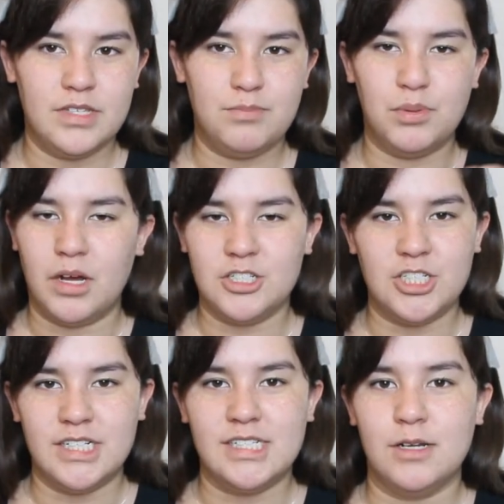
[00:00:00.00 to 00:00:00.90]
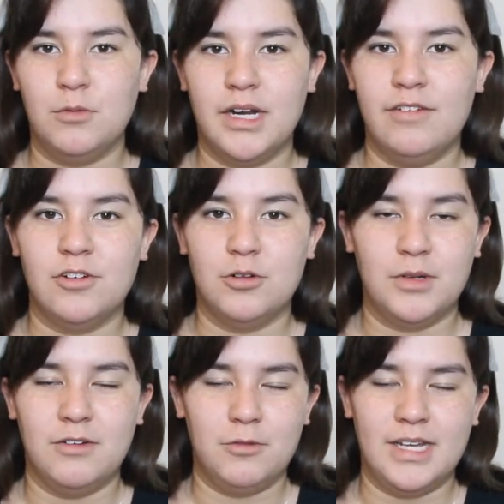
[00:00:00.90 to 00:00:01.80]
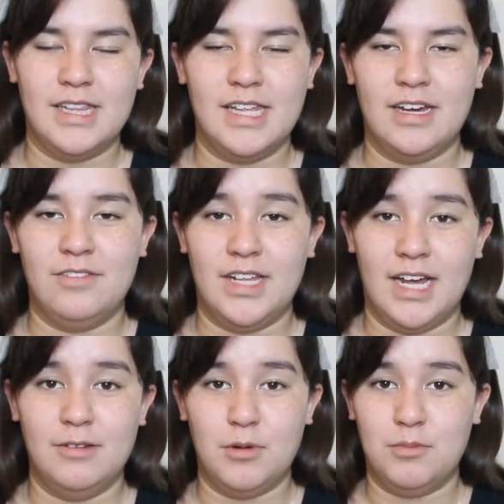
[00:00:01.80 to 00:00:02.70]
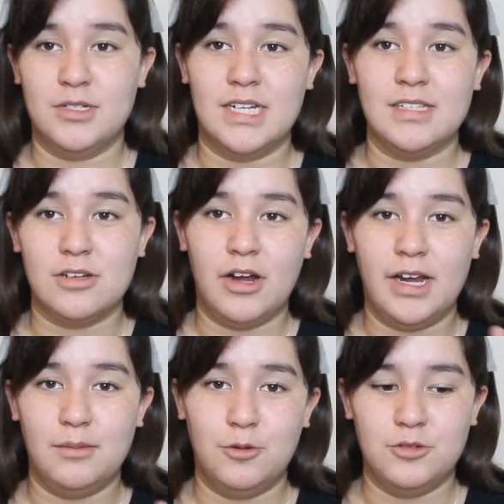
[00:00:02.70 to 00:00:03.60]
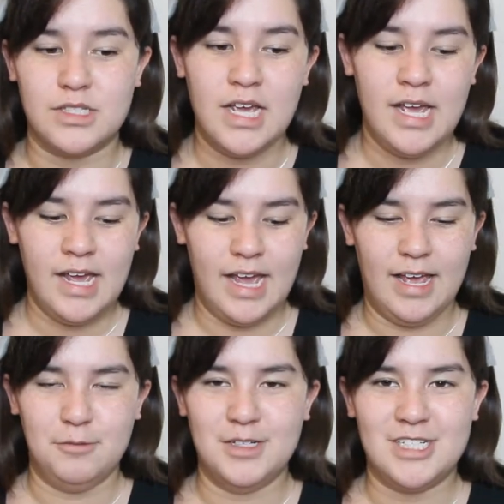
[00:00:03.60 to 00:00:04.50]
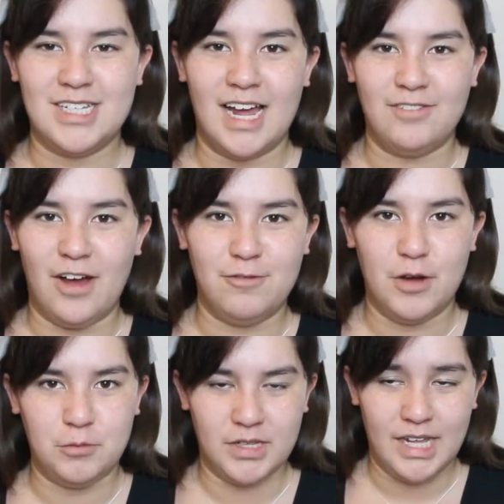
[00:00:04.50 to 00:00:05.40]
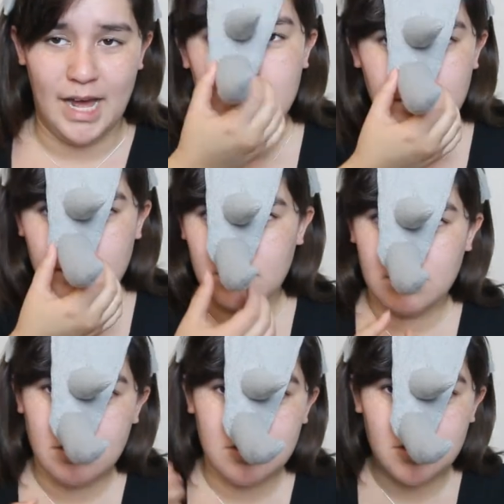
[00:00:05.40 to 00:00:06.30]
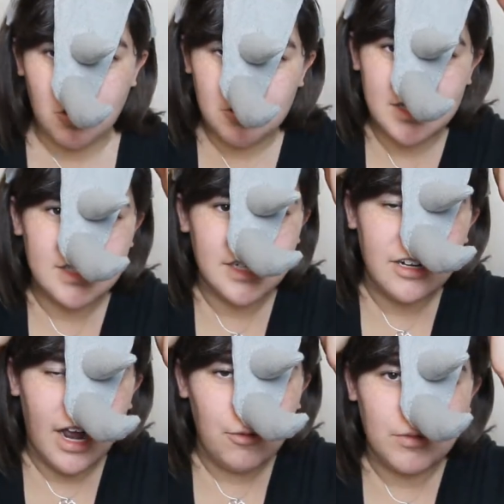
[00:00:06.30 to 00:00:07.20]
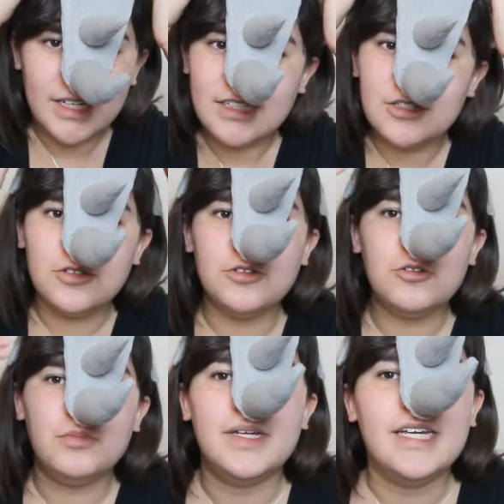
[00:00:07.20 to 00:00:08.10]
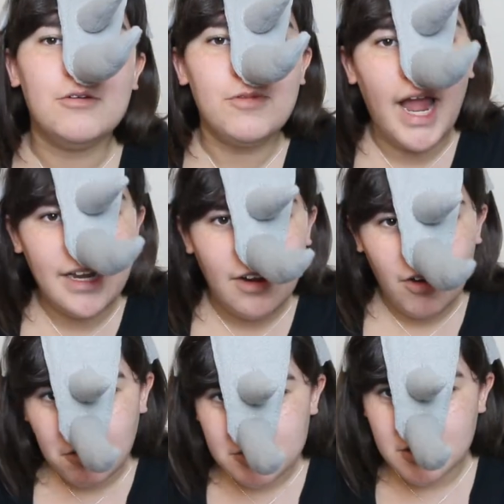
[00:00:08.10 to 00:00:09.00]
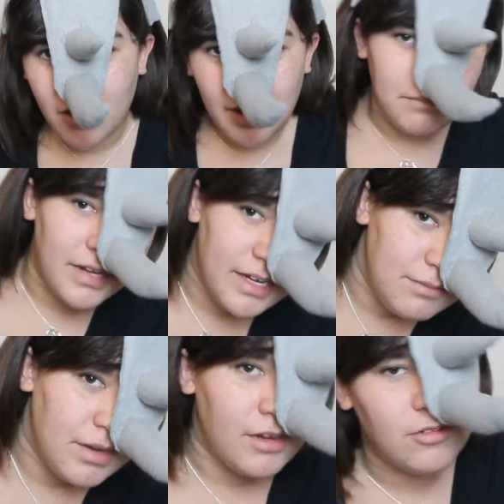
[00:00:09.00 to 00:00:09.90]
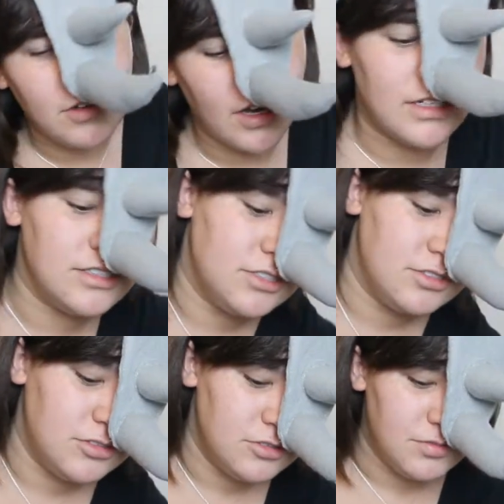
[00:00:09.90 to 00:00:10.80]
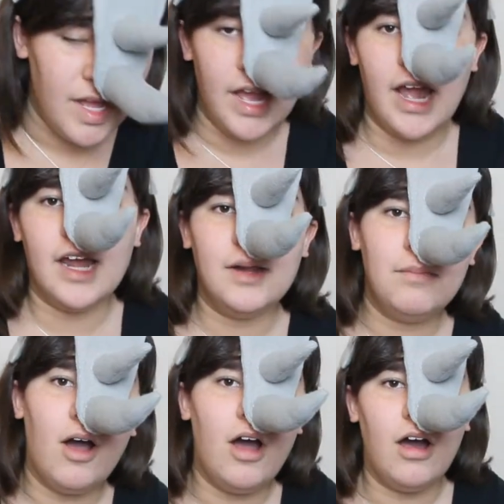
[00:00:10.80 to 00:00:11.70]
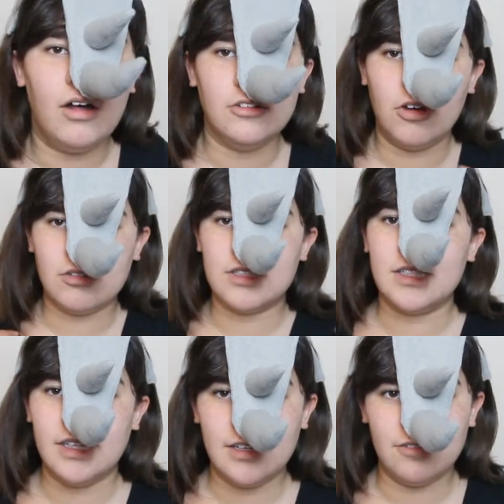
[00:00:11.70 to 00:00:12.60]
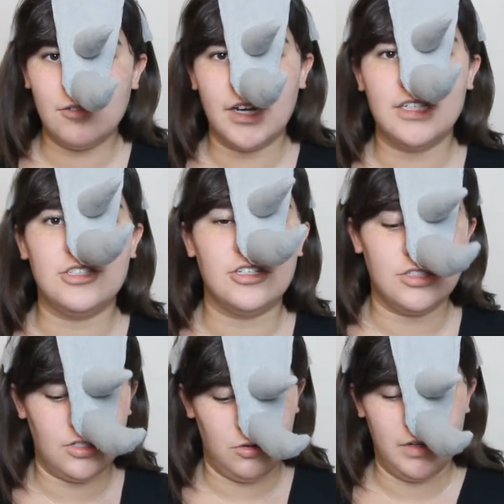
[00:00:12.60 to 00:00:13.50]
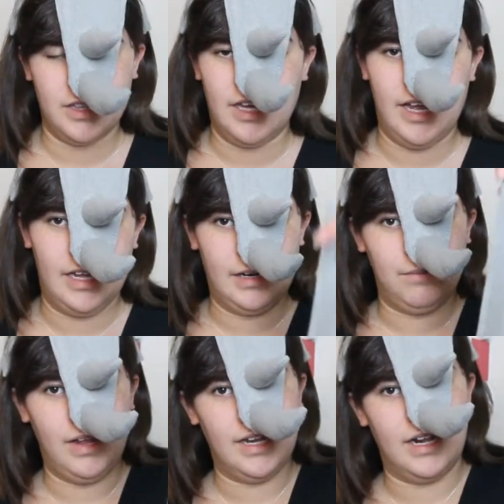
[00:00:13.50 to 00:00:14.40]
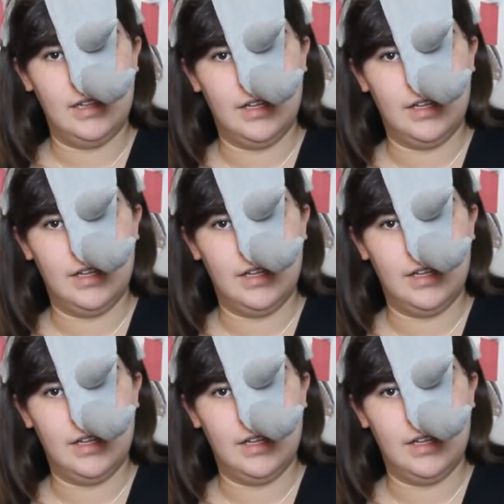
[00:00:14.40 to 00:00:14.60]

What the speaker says: plushies and whatever we can think of that represents our animals, and we just kind of have fun with that. So this year I wanted to be a rhino, so I made my own costume, and I bought a long sleeve gray shirt to go with it, and I made a